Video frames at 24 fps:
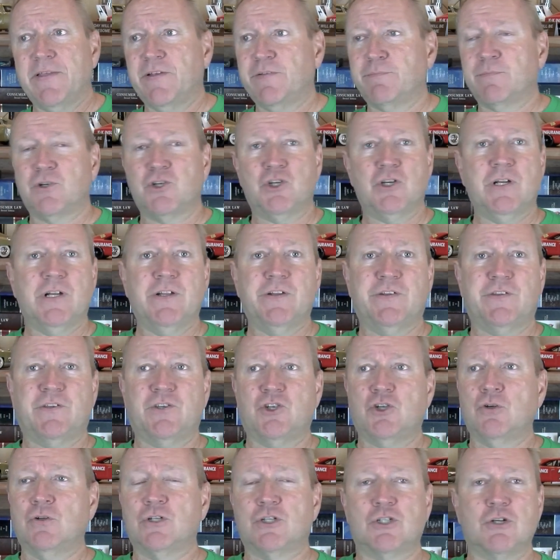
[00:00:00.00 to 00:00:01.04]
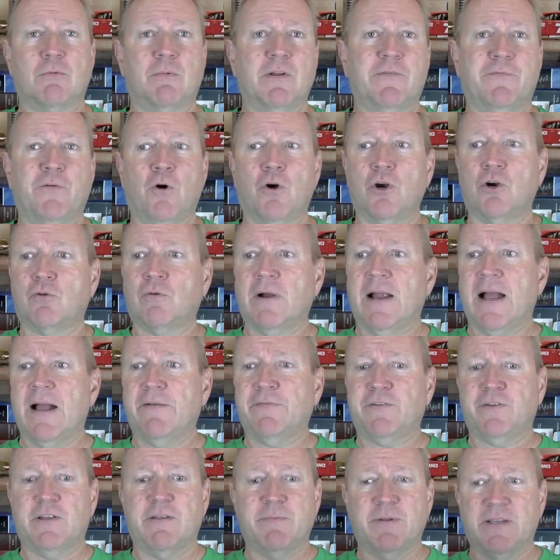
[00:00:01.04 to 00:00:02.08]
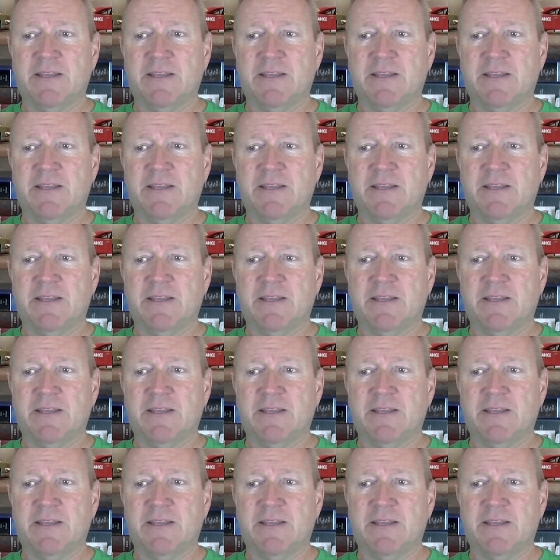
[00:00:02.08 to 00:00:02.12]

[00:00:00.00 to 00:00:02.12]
these machines shoot so many photographs and they've